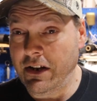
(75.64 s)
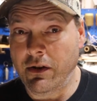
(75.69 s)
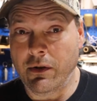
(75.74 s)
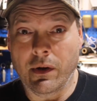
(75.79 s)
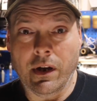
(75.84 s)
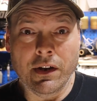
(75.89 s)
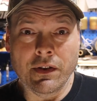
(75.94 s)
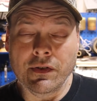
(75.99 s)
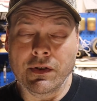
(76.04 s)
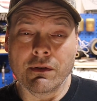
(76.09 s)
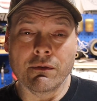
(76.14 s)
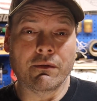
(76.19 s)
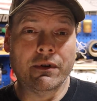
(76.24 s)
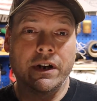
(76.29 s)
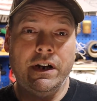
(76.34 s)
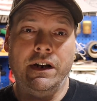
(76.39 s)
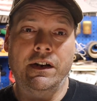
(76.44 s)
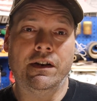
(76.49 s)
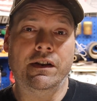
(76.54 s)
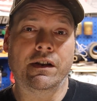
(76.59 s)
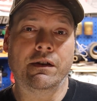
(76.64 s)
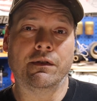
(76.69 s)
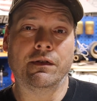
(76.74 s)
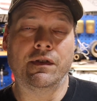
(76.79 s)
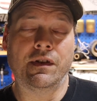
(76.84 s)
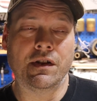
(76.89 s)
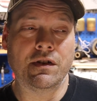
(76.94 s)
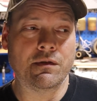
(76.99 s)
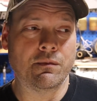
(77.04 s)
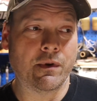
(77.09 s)
you also run into those
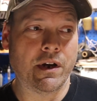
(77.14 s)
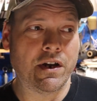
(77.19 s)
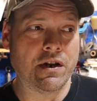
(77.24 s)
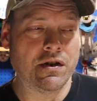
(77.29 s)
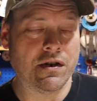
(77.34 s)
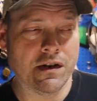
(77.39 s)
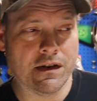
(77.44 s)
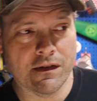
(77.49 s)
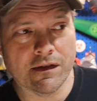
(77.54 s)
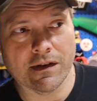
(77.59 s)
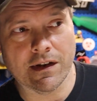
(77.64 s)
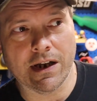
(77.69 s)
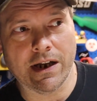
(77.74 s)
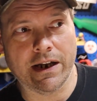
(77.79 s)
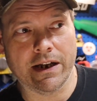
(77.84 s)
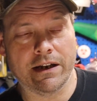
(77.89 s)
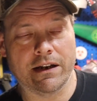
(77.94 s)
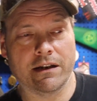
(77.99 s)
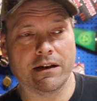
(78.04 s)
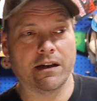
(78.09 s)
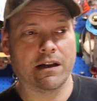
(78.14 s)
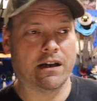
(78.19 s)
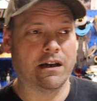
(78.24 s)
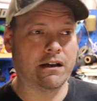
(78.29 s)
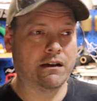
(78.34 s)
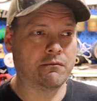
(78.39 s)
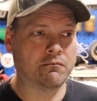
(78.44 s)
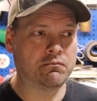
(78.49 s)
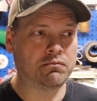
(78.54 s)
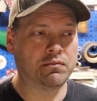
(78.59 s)
situations like
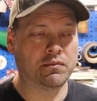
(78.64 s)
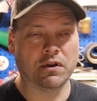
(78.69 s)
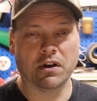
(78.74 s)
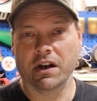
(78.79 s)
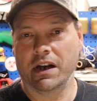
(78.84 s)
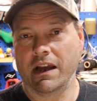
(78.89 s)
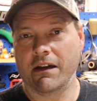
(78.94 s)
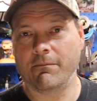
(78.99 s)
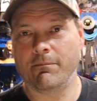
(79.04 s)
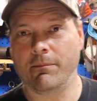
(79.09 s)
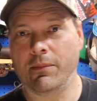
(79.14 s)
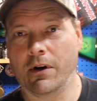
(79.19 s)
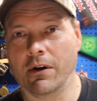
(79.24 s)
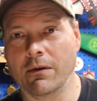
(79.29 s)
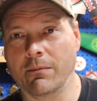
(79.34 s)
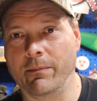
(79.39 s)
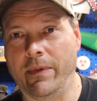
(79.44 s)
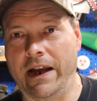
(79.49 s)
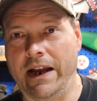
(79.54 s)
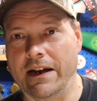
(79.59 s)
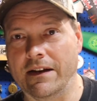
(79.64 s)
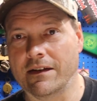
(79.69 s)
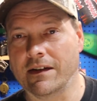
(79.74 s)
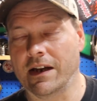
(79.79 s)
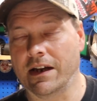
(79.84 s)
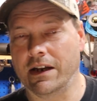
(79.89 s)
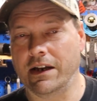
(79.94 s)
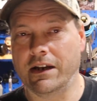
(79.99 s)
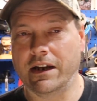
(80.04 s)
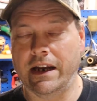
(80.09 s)
you can have burn bans
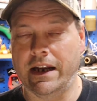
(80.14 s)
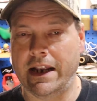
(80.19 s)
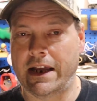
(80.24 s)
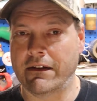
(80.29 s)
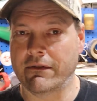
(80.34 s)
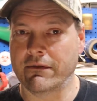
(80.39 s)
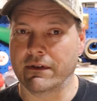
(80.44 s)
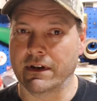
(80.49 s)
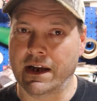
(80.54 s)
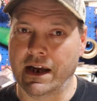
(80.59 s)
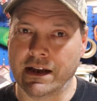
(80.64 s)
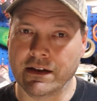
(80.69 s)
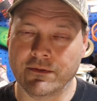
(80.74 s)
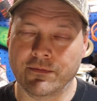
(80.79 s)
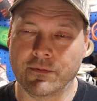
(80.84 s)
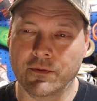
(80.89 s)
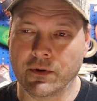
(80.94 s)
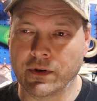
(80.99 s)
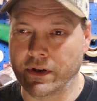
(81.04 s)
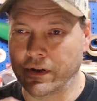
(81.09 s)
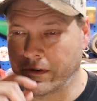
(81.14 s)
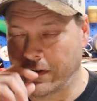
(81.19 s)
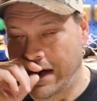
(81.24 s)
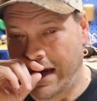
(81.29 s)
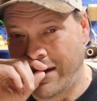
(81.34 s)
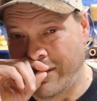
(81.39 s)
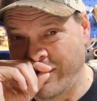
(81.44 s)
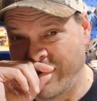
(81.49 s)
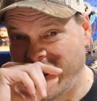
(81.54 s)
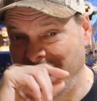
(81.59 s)
like you get out in California or
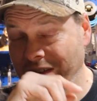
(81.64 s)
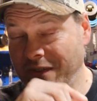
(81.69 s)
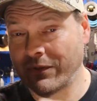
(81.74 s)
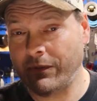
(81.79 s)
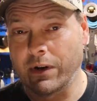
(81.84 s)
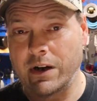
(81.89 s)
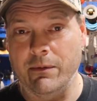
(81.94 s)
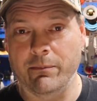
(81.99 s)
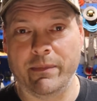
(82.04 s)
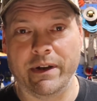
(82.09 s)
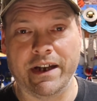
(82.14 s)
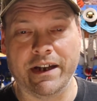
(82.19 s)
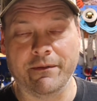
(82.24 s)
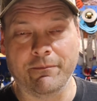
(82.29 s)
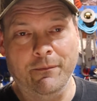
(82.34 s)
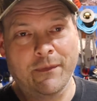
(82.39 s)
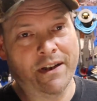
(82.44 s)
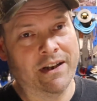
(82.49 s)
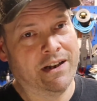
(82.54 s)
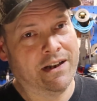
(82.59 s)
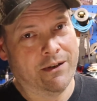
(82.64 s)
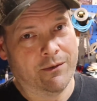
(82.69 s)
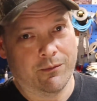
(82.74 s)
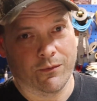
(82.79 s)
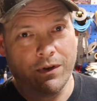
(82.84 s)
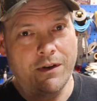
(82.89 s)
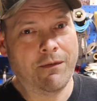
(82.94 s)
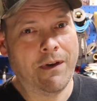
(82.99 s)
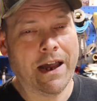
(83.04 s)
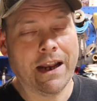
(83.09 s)
out west quite a bit.
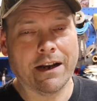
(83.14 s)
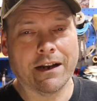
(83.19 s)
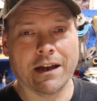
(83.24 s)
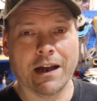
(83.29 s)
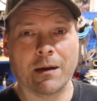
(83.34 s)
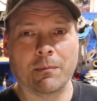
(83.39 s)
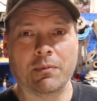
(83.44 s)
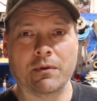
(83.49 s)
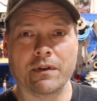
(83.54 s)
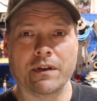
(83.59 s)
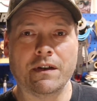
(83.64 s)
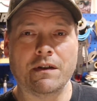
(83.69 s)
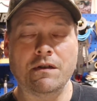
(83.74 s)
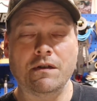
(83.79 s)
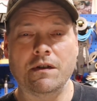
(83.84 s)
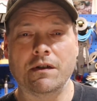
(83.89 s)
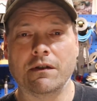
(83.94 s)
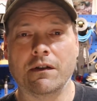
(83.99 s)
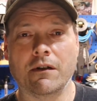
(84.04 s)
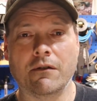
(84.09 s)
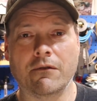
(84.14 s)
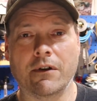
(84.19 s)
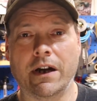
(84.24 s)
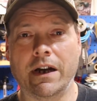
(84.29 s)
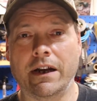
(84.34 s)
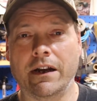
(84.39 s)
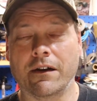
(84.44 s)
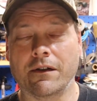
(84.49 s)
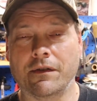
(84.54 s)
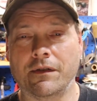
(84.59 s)
We've had a couple this year
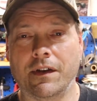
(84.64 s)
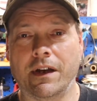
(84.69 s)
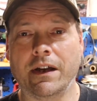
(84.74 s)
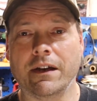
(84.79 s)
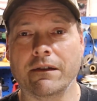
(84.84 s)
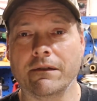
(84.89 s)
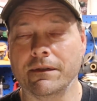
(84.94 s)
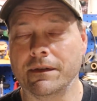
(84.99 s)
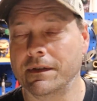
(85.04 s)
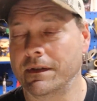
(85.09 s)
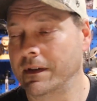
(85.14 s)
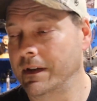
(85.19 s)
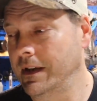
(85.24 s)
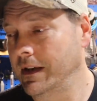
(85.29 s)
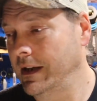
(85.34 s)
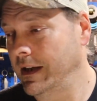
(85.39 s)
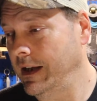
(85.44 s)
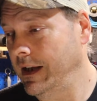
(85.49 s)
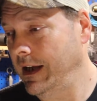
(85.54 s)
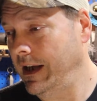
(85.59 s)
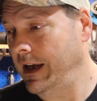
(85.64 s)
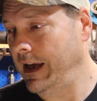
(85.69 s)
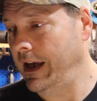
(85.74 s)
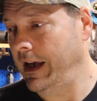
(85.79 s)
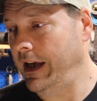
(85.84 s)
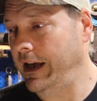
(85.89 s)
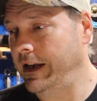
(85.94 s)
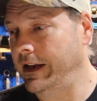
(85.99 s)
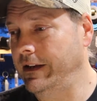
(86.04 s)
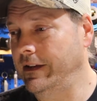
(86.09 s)
already ourselves.
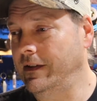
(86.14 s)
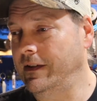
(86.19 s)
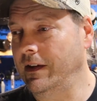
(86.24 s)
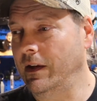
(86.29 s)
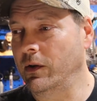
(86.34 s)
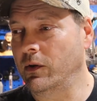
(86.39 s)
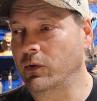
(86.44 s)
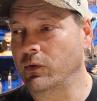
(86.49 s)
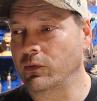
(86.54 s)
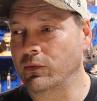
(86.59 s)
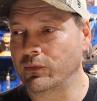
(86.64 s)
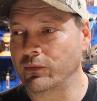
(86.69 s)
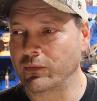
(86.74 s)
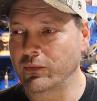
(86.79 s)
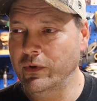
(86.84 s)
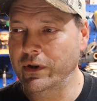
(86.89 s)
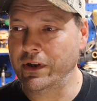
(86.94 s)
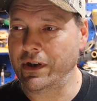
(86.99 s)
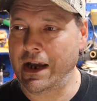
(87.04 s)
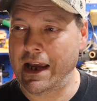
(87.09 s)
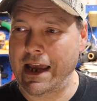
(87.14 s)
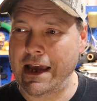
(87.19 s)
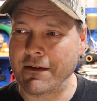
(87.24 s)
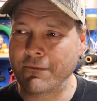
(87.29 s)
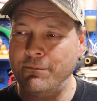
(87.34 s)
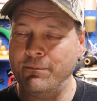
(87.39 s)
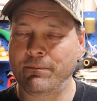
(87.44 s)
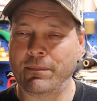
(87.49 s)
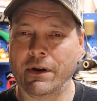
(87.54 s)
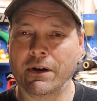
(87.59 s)
And so when you
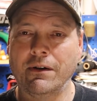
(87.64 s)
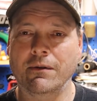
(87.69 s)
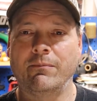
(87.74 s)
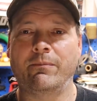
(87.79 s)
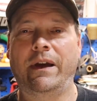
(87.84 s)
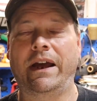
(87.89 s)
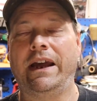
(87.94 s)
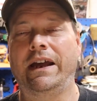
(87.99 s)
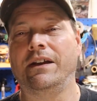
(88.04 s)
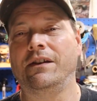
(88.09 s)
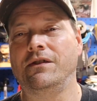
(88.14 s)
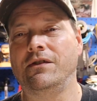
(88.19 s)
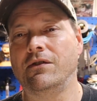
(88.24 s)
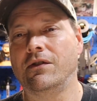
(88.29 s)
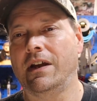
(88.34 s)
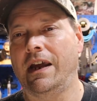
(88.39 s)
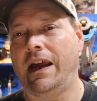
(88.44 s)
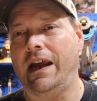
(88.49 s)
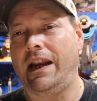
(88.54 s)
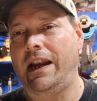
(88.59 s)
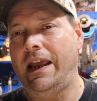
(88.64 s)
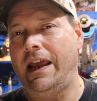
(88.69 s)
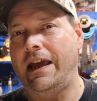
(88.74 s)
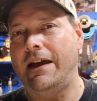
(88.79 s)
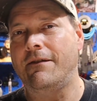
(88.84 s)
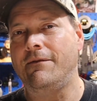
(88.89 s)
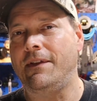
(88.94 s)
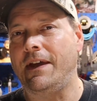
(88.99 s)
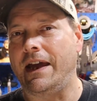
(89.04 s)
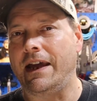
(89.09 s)
have burn bans, you can't
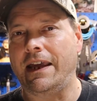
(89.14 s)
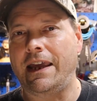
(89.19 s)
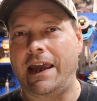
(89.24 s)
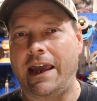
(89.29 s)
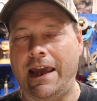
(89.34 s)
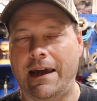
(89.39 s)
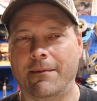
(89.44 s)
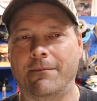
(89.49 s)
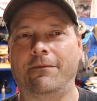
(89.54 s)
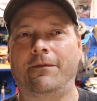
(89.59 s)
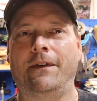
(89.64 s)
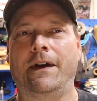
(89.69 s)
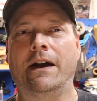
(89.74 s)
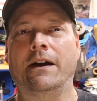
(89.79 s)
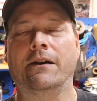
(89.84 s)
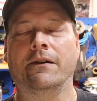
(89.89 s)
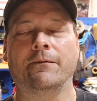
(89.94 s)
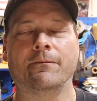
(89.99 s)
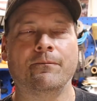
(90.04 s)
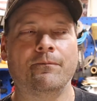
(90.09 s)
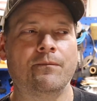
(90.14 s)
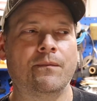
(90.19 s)
have that campfire.